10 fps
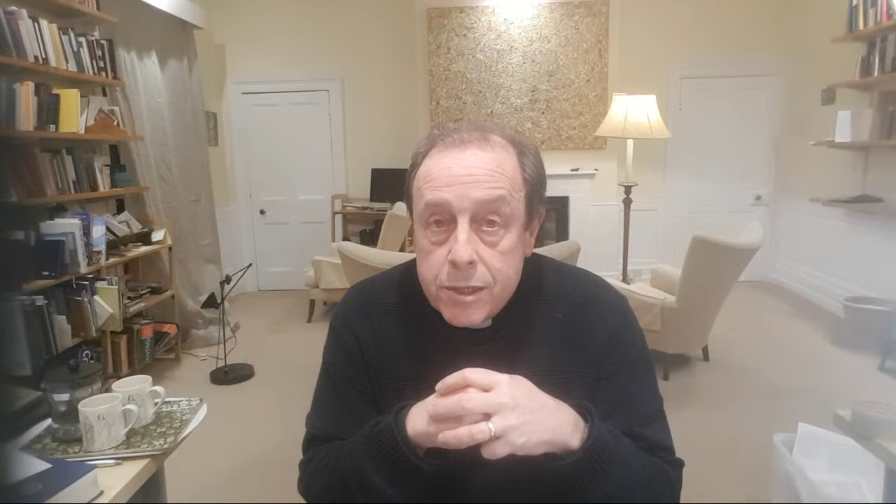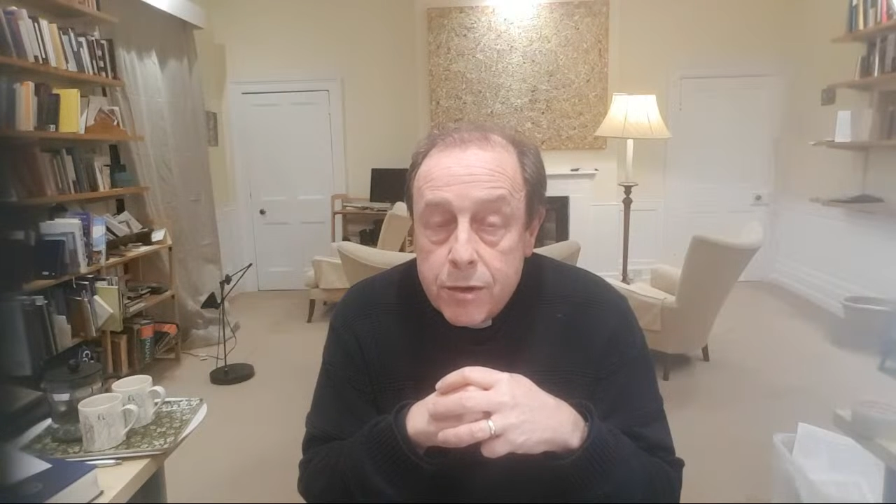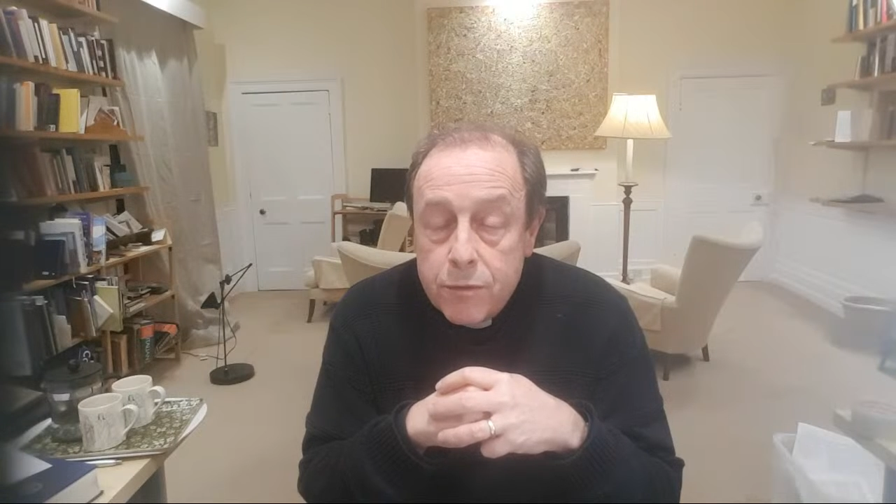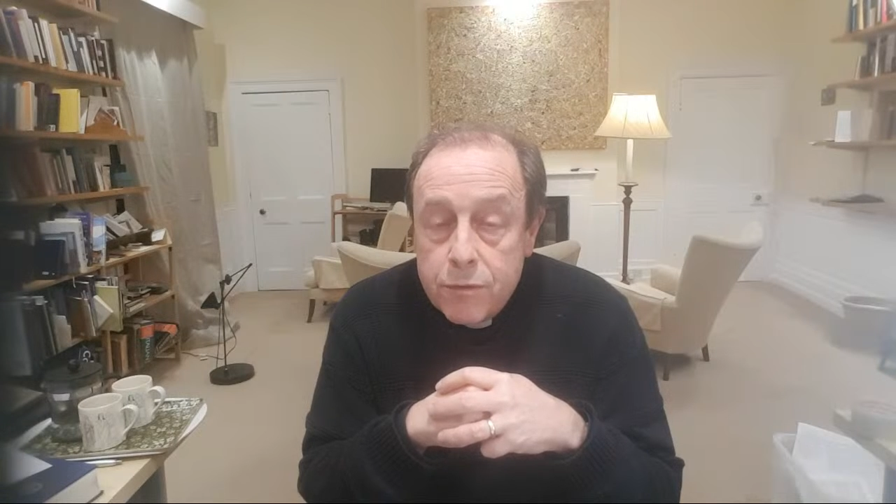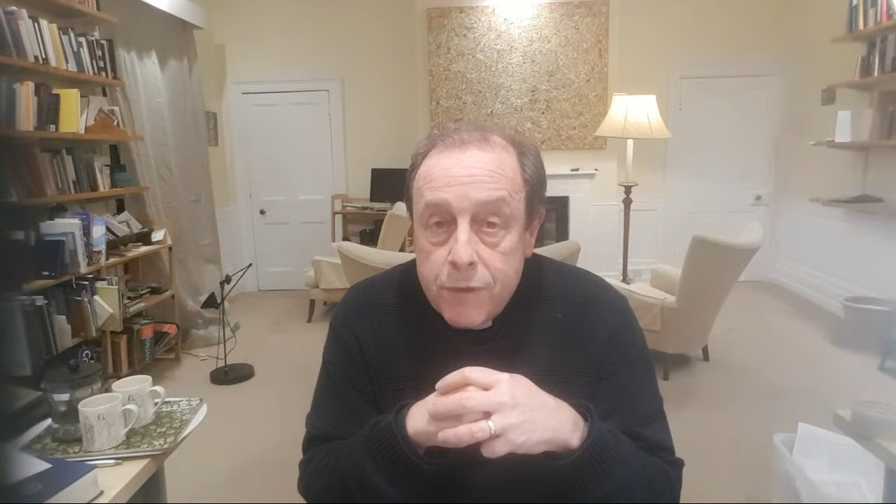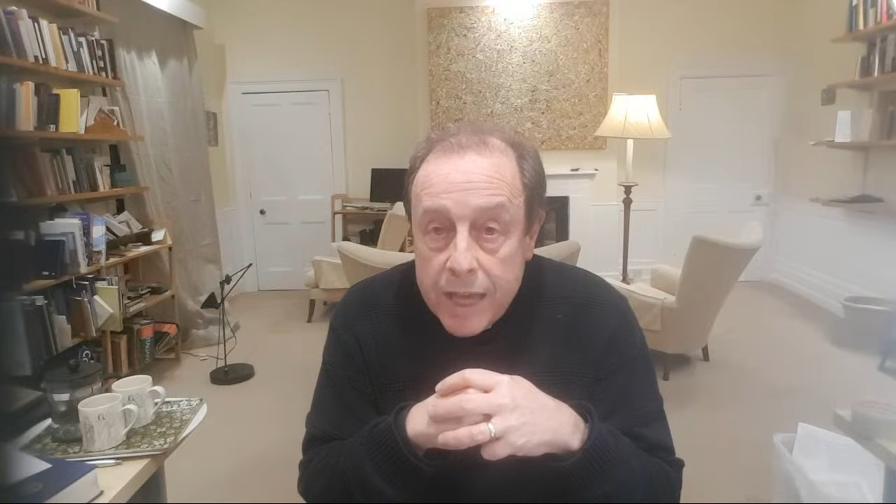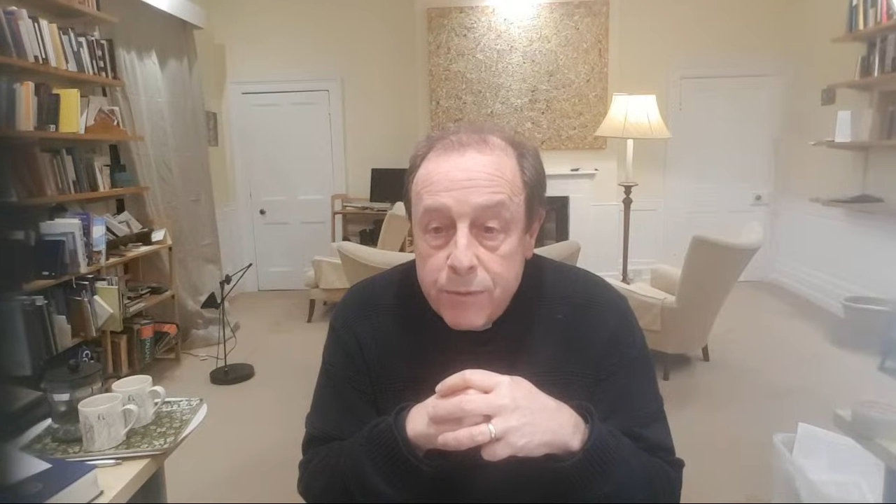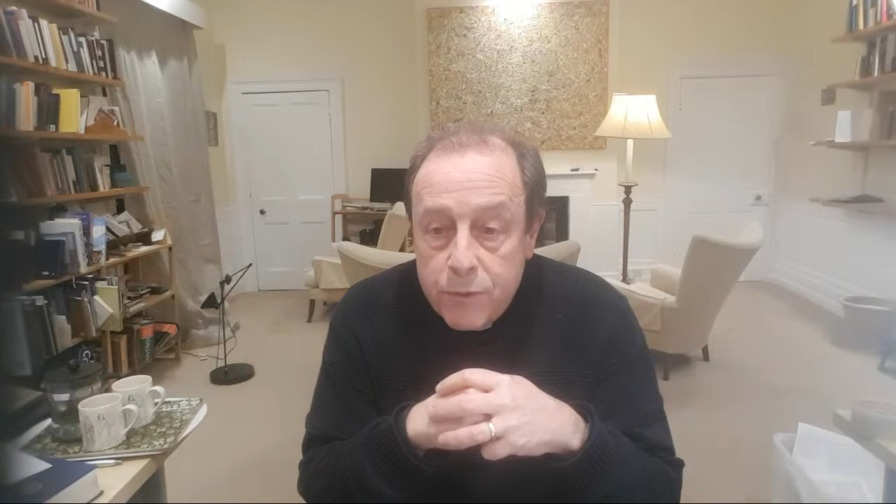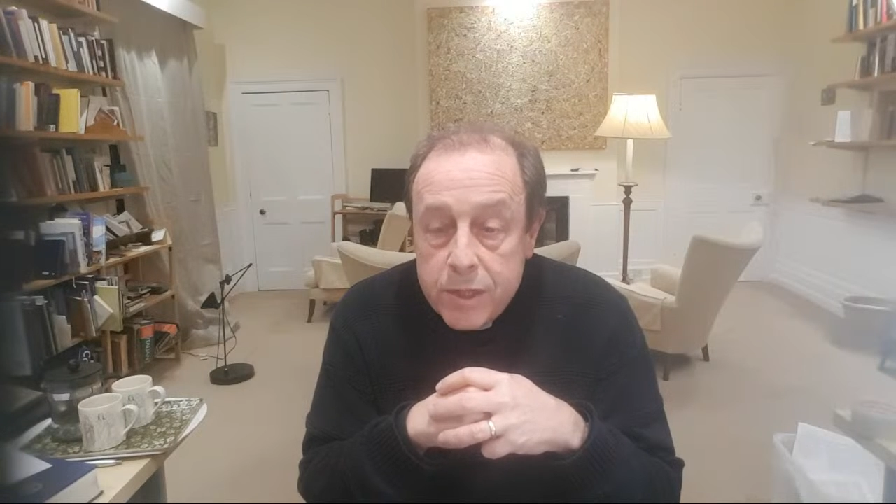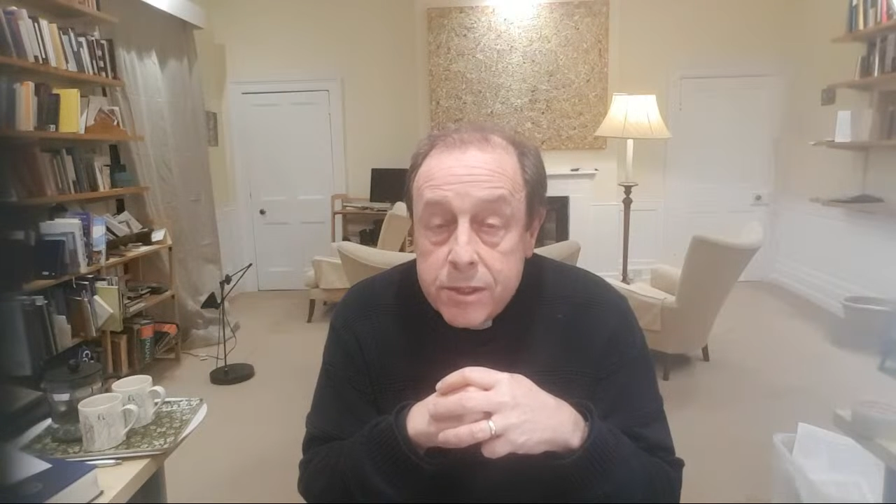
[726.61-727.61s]
of
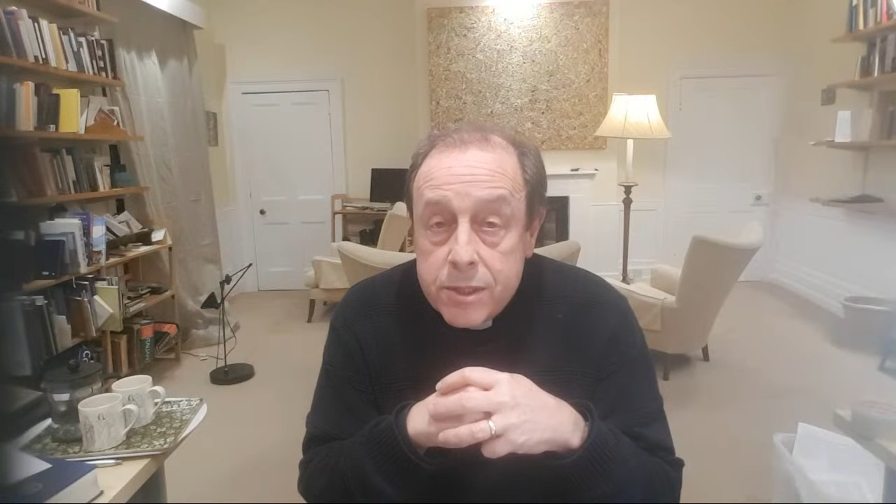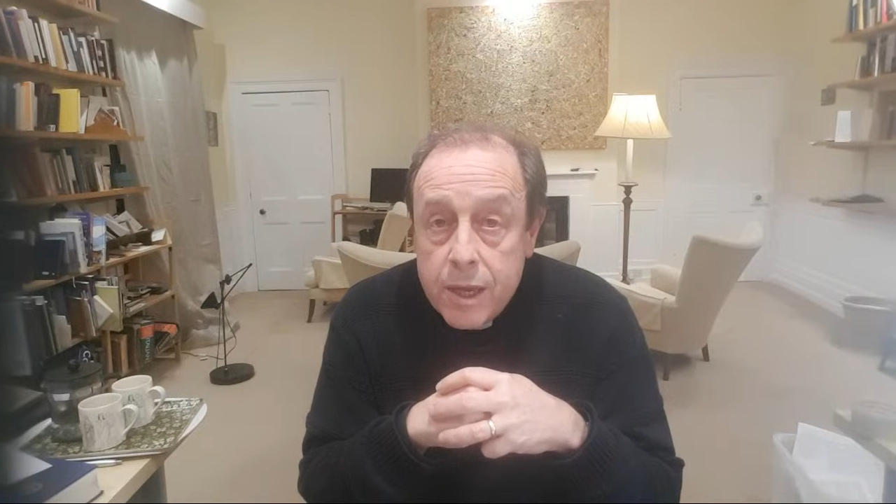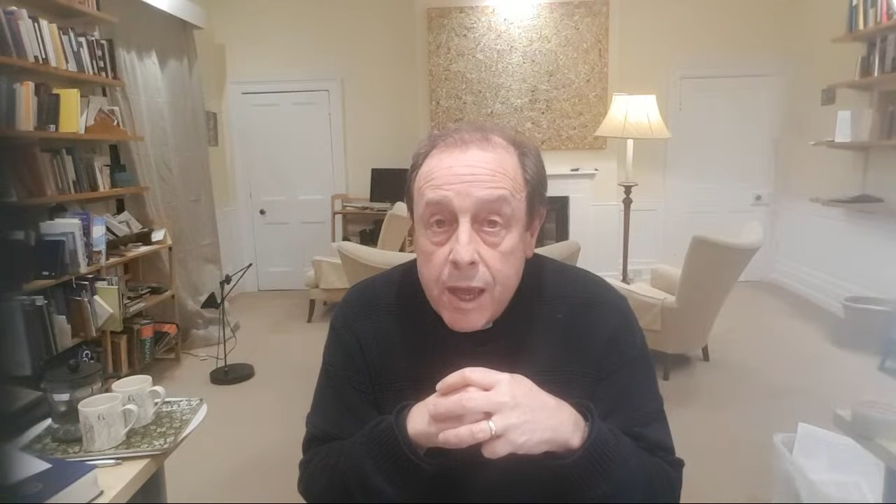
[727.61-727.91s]
Advent,